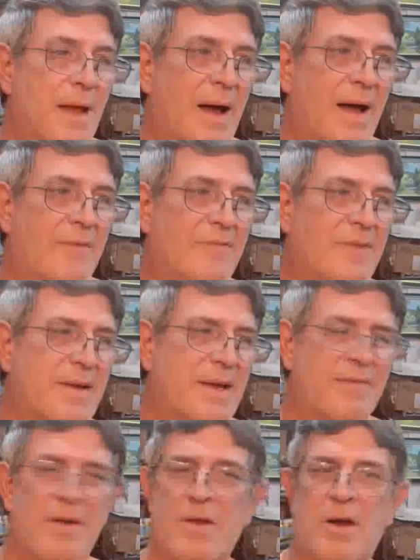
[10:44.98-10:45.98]
I've
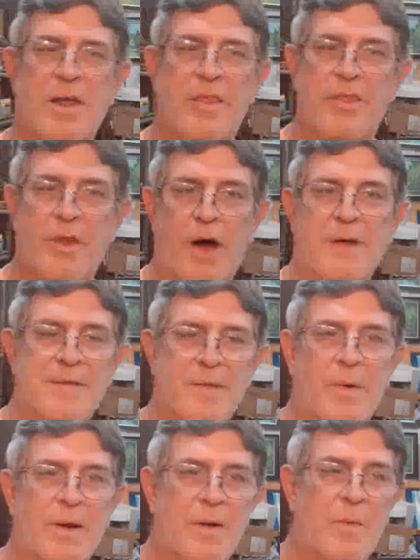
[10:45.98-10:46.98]
given a lot of thought to the
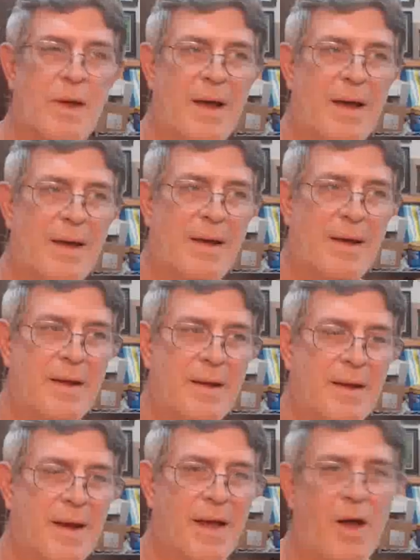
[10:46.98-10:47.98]
wet on wet,
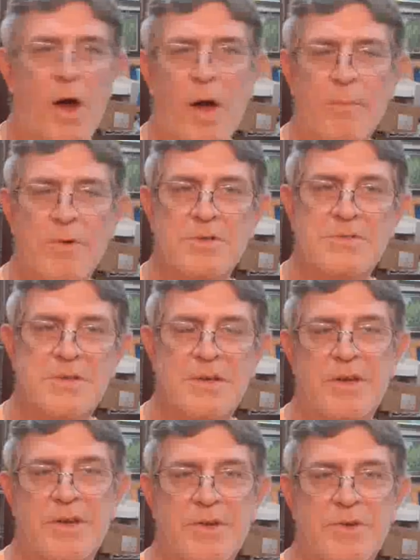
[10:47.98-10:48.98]
and I almost
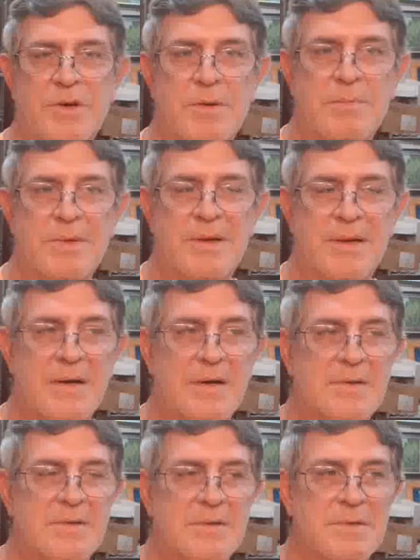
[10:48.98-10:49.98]
didn't do it
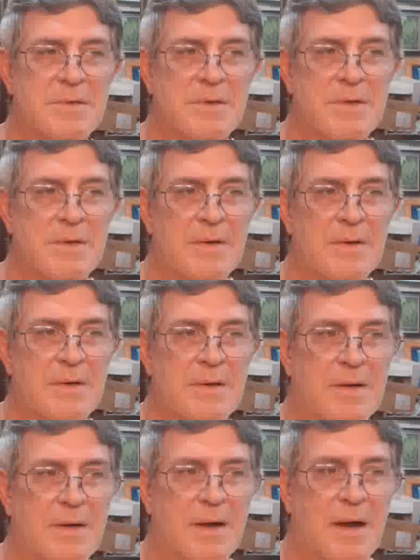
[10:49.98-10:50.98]
because
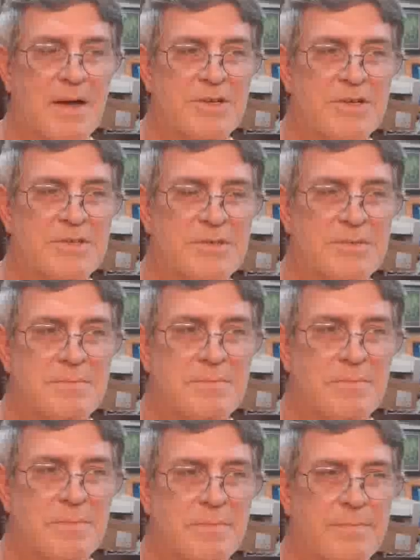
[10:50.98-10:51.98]
I just
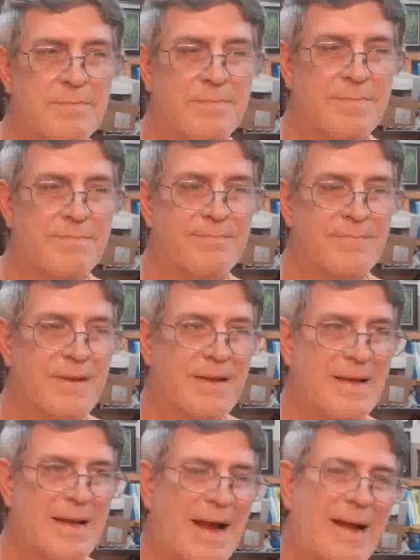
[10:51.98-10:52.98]

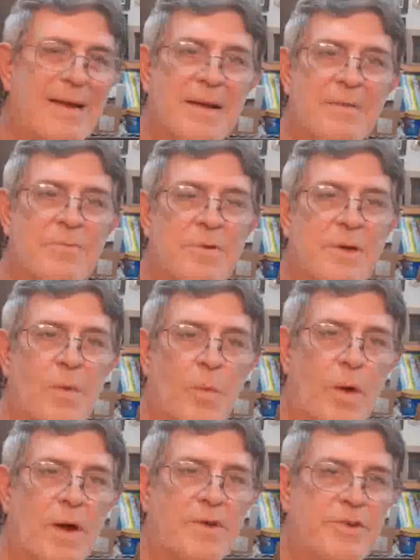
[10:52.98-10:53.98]
kind of didn't really
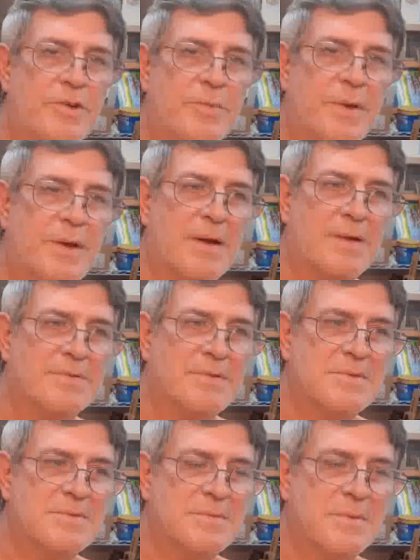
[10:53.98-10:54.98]
want to, because
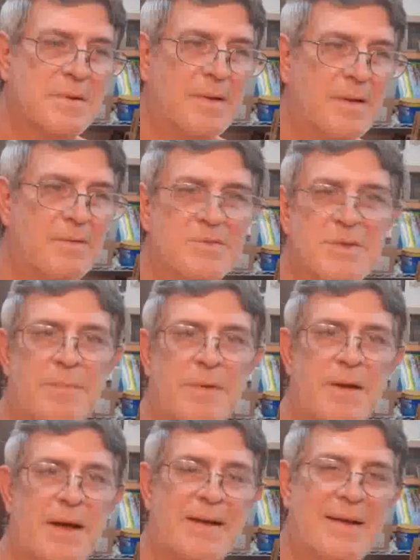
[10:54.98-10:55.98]
it was
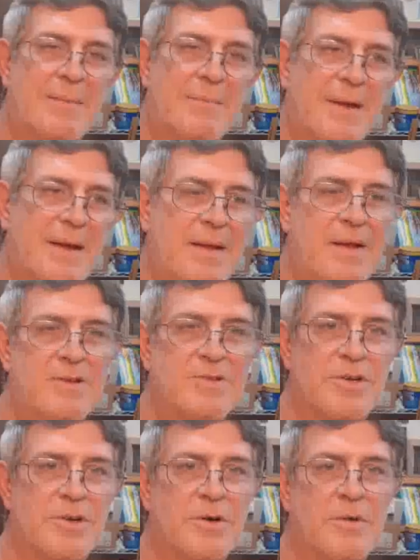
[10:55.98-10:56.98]
something that I did many years
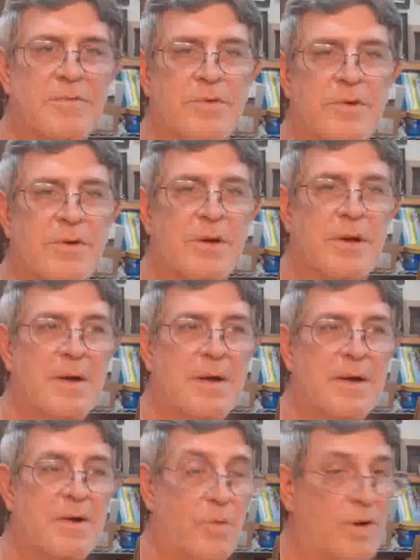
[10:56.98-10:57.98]
ago for
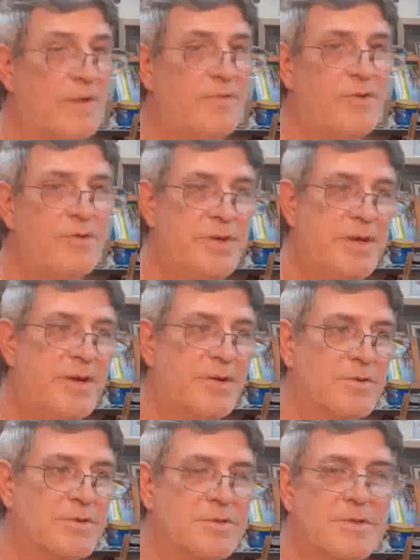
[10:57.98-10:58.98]
quite a few
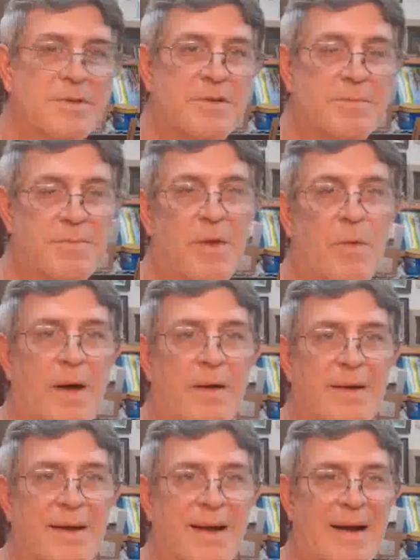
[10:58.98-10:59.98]
years, and it took me a while
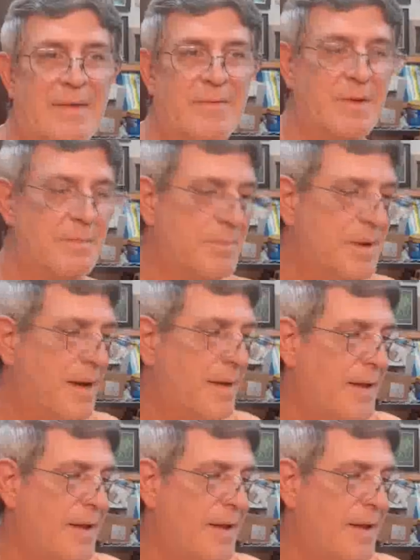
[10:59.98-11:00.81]
to get out of it. But